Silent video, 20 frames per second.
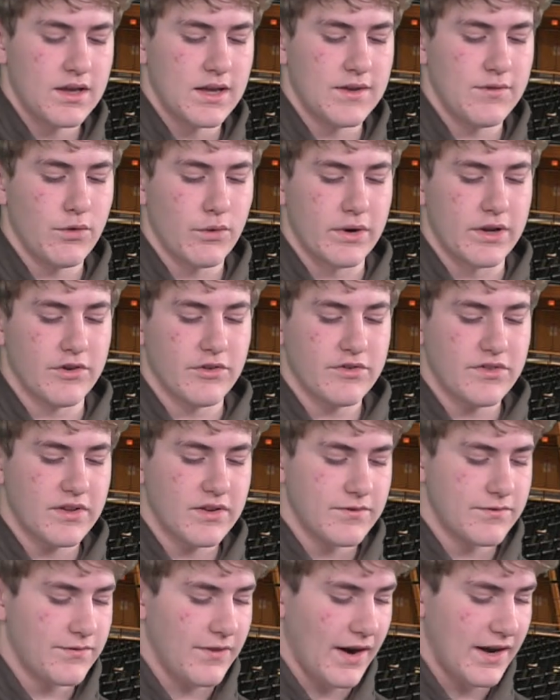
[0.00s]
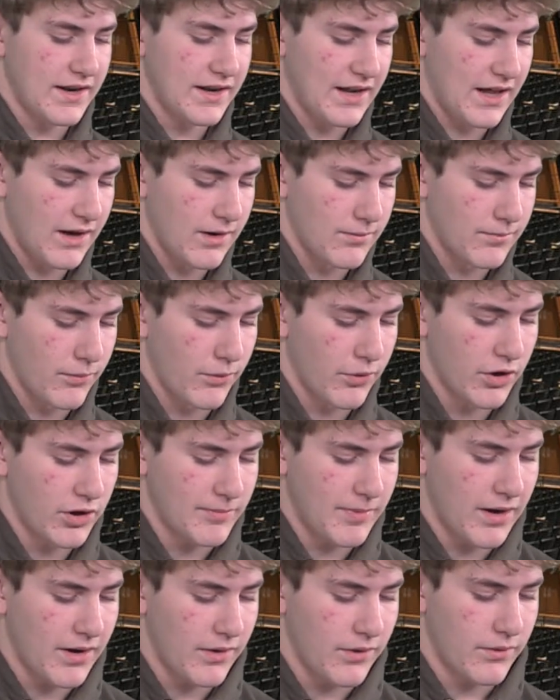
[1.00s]
If you're interested in finding out more
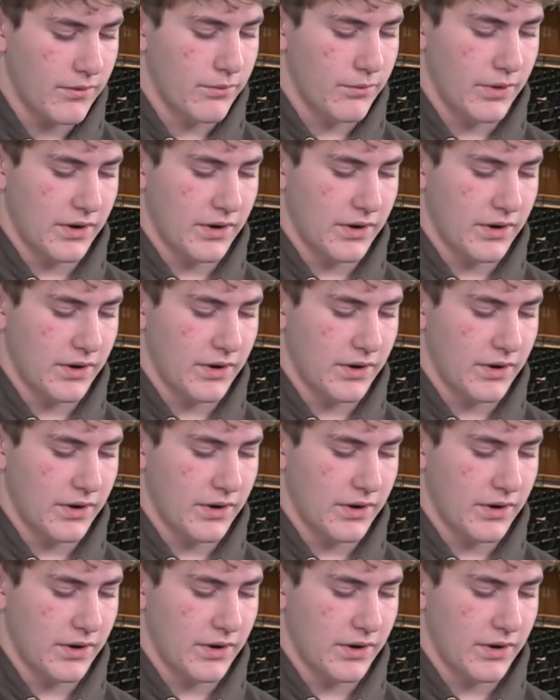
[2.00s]
about